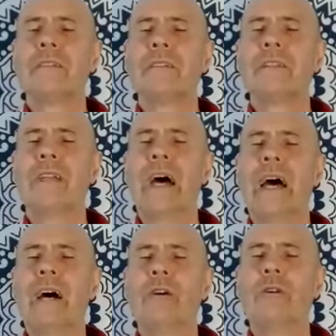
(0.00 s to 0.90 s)

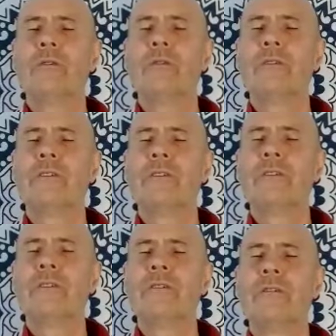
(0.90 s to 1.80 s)
Allow
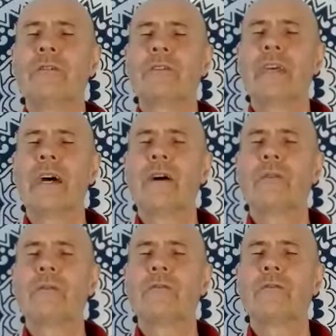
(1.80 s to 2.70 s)

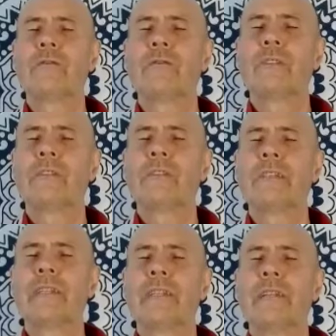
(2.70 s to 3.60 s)
yourself to
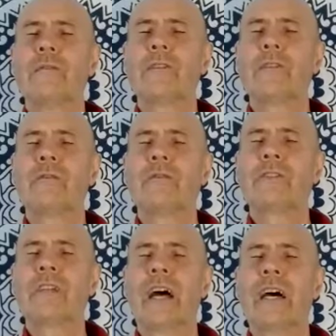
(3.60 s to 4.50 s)
receive those
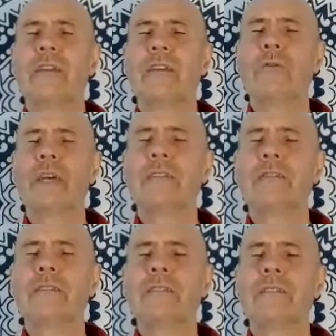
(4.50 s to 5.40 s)
channeled
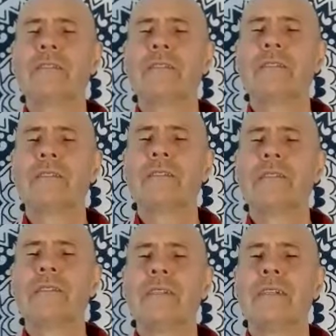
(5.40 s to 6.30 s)
energies
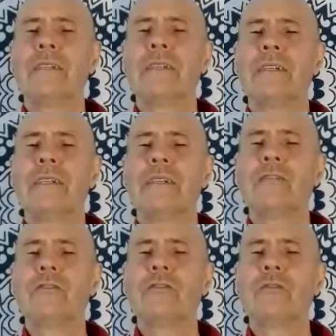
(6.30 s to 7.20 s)

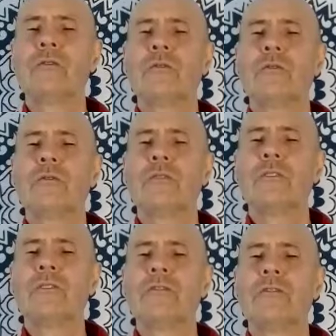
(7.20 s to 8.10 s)
into
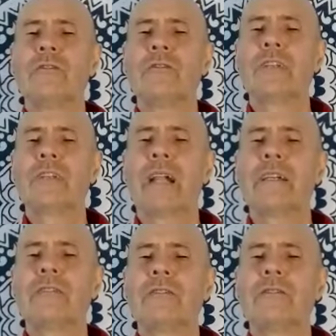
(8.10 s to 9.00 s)
your
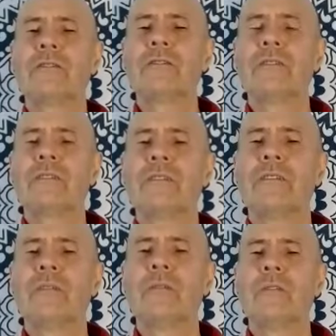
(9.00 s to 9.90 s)
chalice.
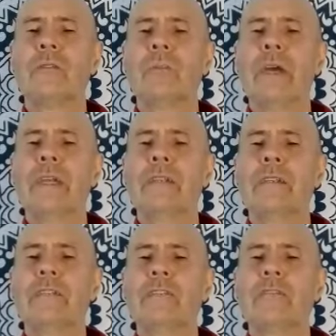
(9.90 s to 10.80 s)
For the men,
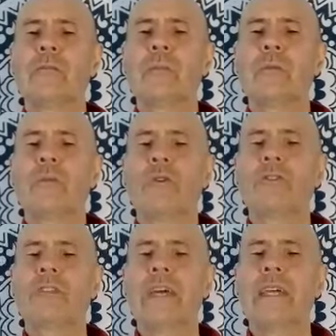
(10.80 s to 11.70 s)
this is the
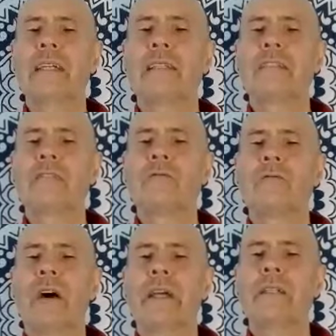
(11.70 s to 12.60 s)
prostate. It's
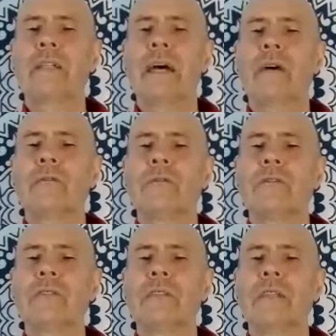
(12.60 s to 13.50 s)
right down,
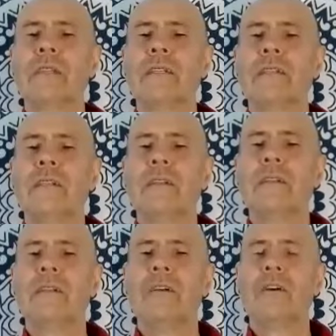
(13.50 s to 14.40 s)
sitting
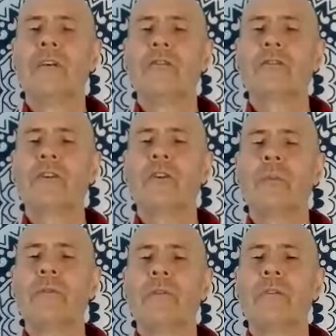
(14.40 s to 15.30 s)
on
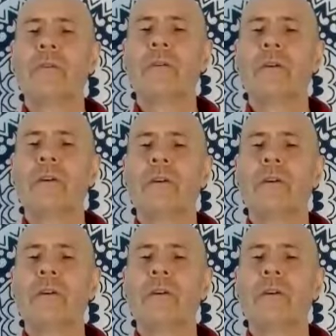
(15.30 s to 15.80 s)
top of the